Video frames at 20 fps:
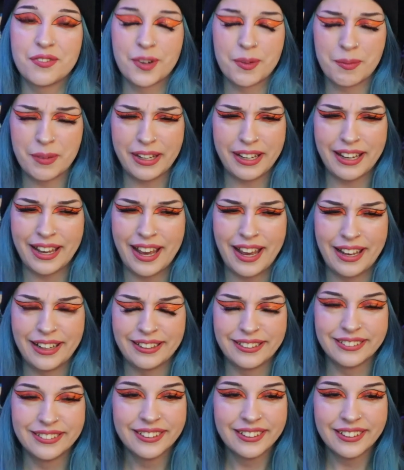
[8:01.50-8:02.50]
for me,
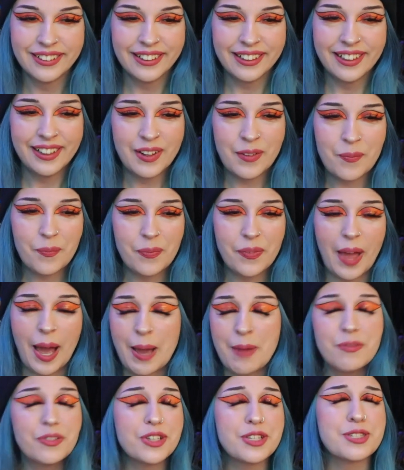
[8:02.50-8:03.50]
and
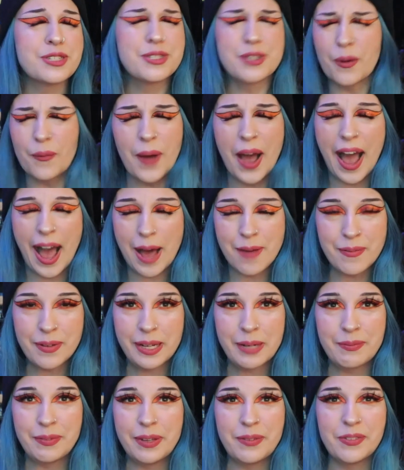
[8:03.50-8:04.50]
I'm just so
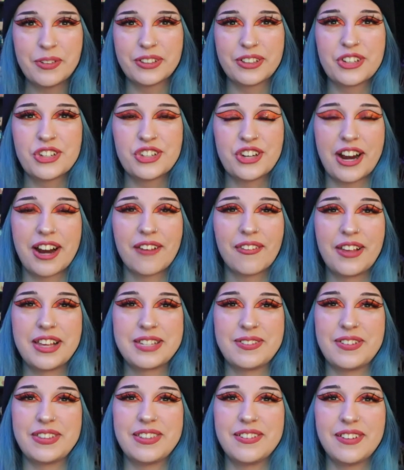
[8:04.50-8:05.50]
happy to be able to share
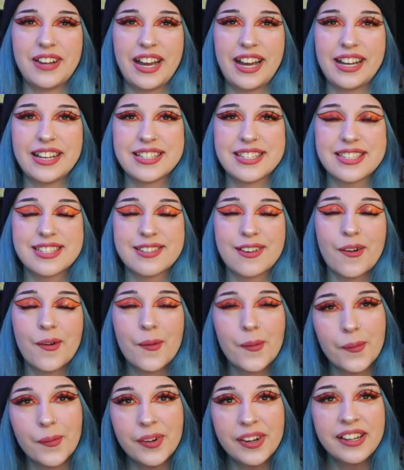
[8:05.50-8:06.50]
this with you guys.
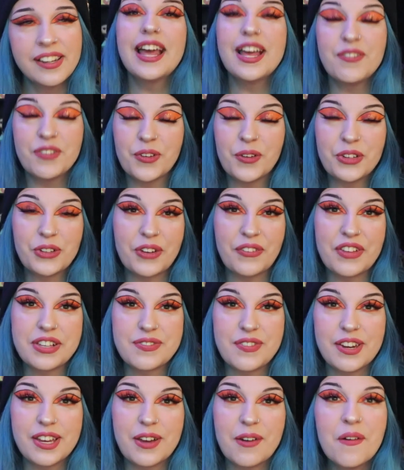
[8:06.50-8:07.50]
So if you enjoyed this
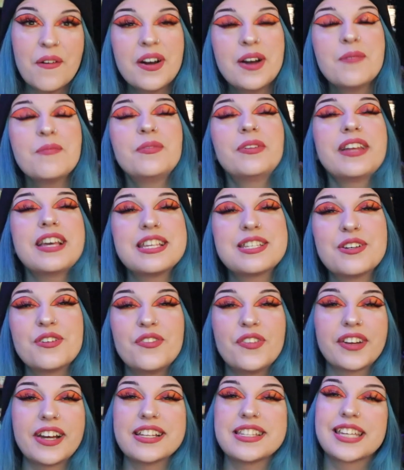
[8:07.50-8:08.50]
video, please
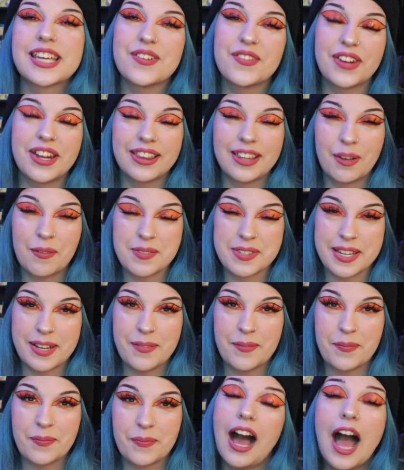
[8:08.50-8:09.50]
don't forget to give it a thumbs
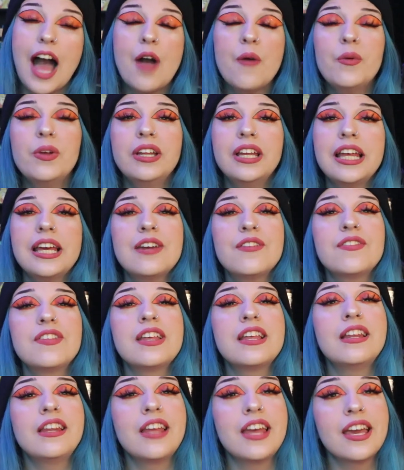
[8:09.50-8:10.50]
up. I will leave
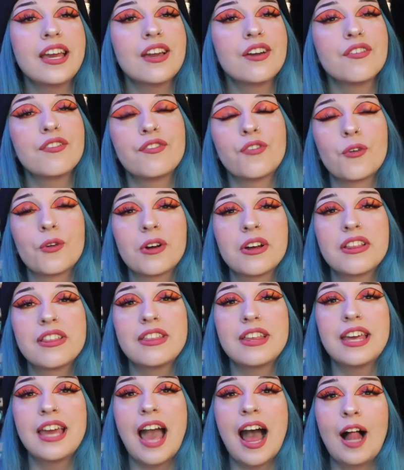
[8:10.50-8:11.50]
the link for
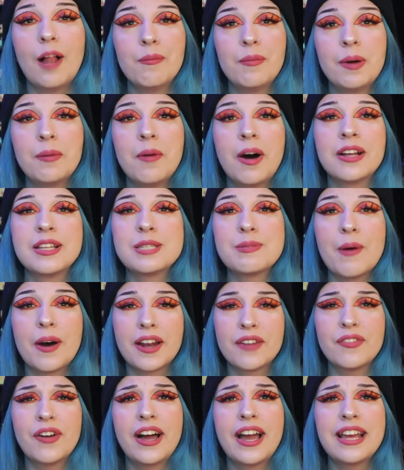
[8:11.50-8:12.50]
the album on
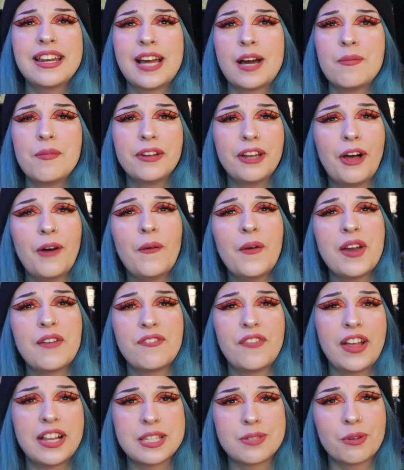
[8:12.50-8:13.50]
Spotify down below if
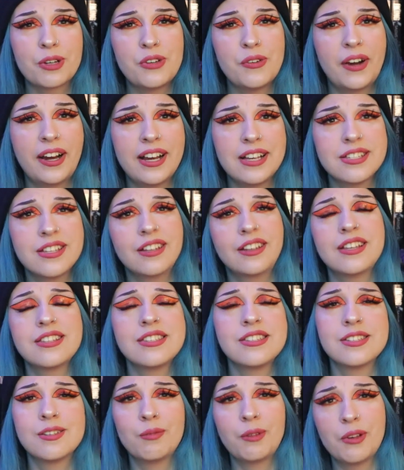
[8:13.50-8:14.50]
that's where you guys
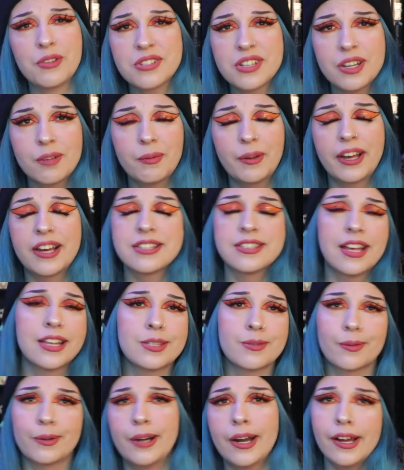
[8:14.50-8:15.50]
listen to music, because
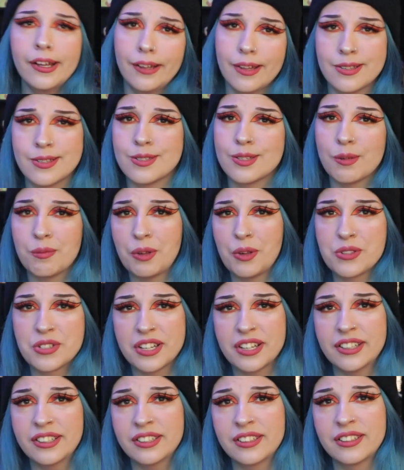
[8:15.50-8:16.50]
that's where I listen to
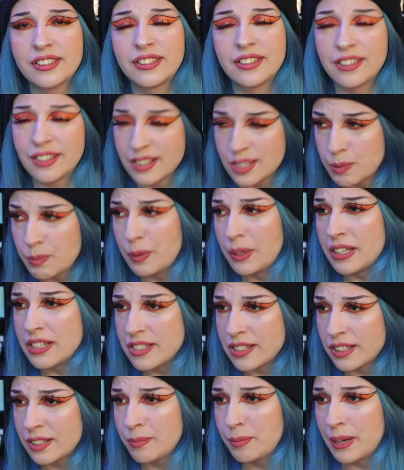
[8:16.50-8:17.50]
music. Not
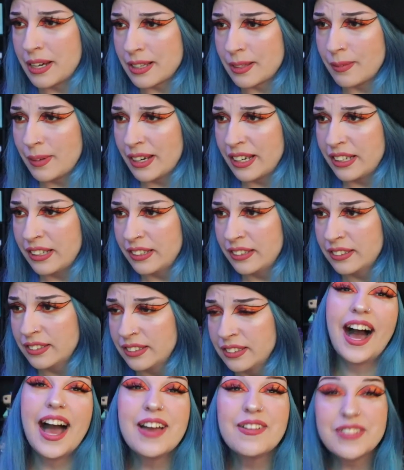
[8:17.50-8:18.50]
sponsored, by the way.
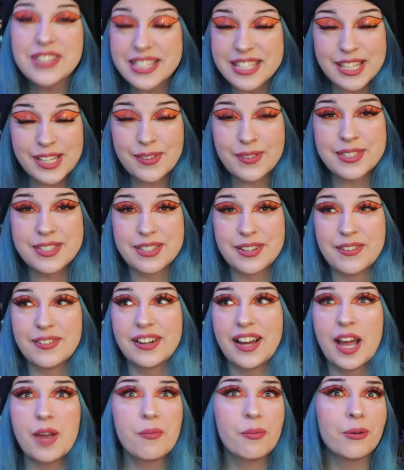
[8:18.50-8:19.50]
I will see you soon.
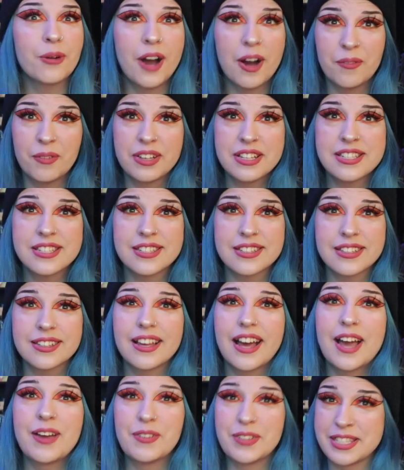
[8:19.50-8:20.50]
I promise
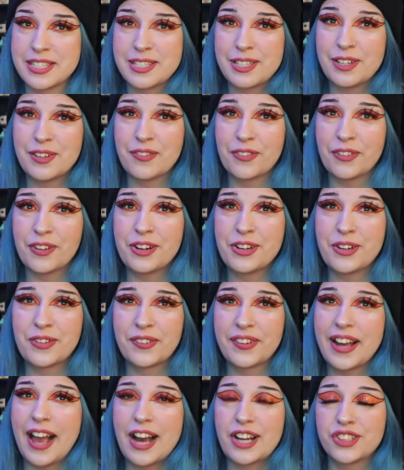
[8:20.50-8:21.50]
I will see you for a new
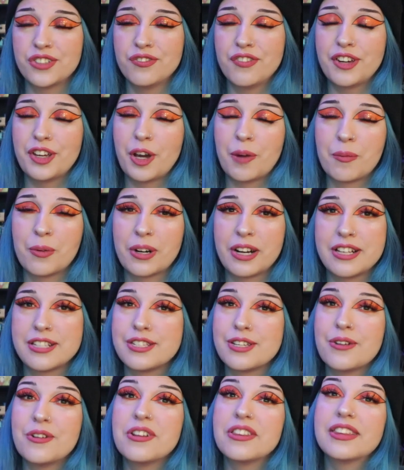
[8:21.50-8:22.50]
reaction video pretty
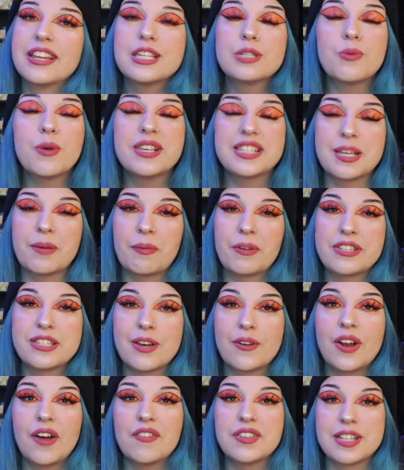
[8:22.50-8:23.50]
soon. This week's
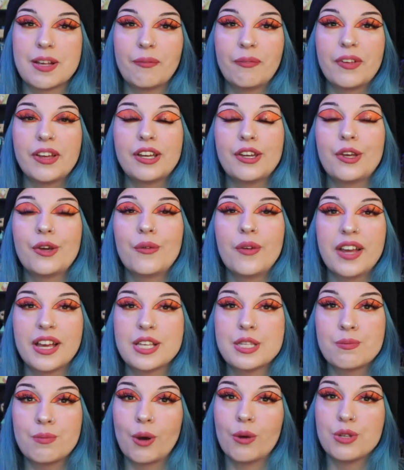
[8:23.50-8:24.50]
episode of Something New
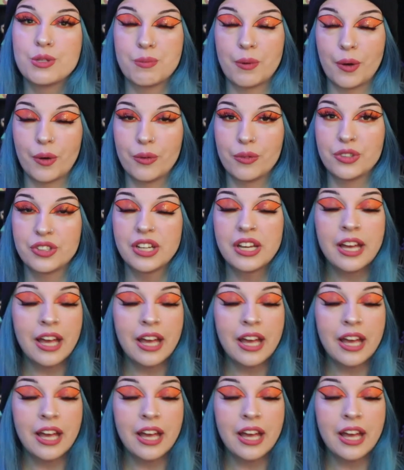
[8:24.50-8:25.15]
is postponed